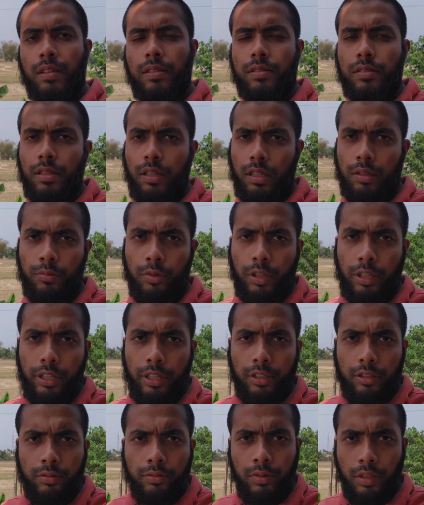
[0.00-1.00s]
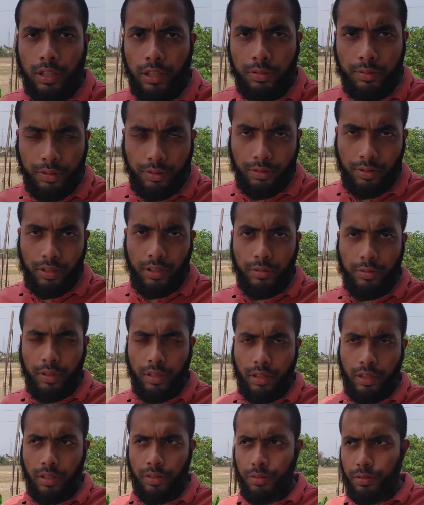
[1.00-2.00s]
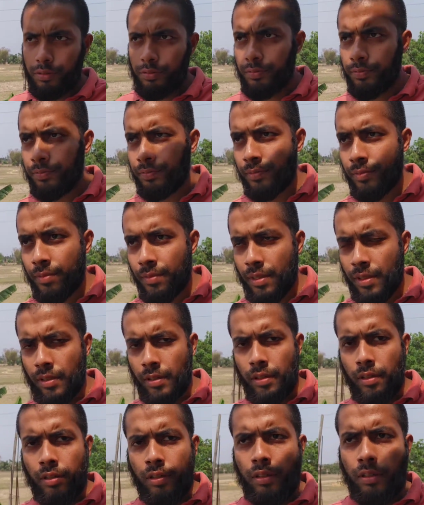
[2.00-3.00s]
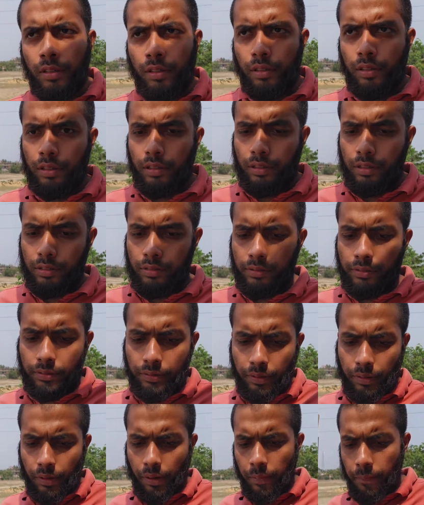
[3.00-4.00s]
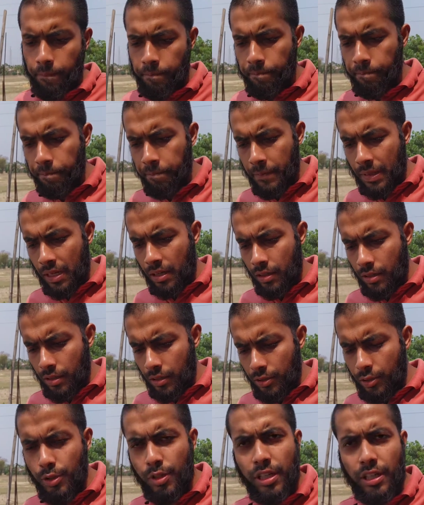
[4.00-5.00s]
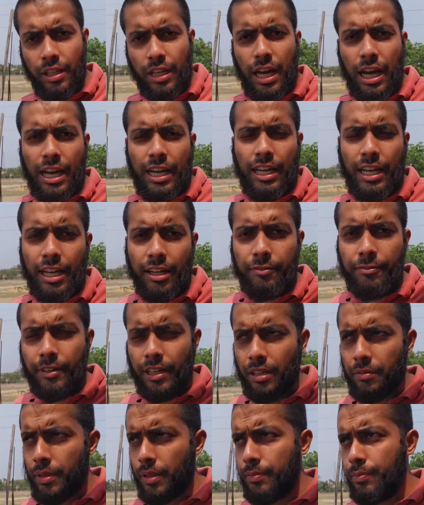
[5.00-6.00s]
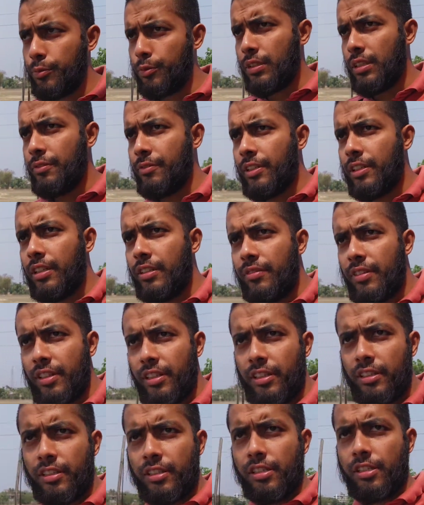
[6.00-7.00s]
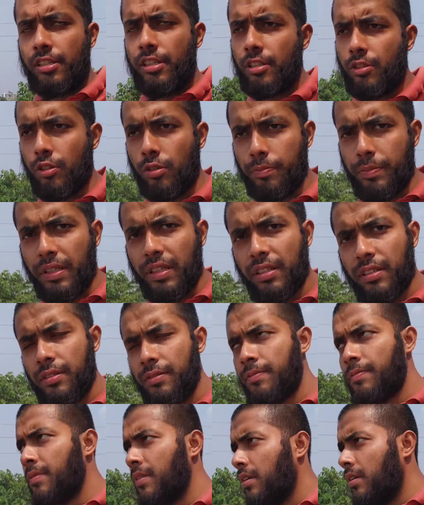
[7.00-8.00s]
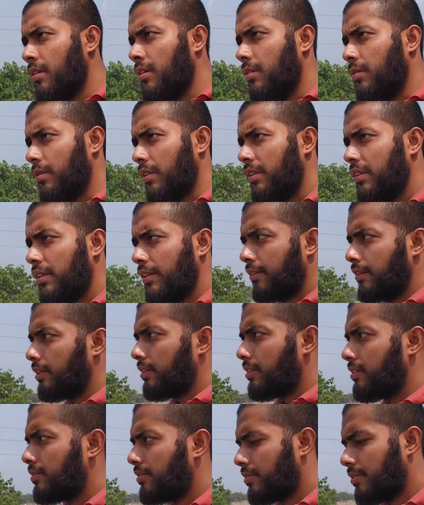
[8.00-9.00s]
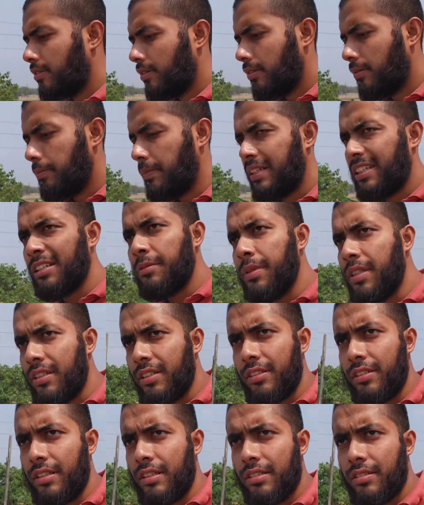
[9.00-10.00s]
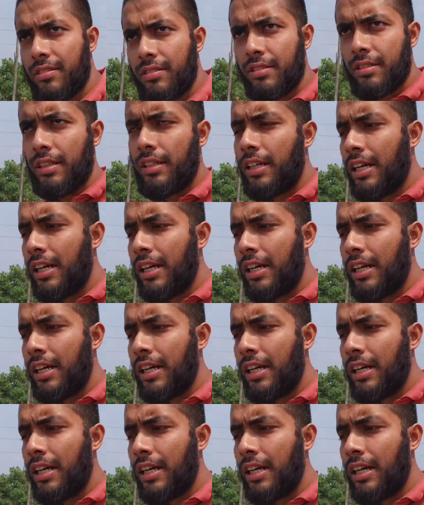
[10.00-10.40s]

Assalamu alaikum wa rahmatullahi wa barakatuh. Uh, Today I have come up with a very interesting topic, okay, and that is metamaterials.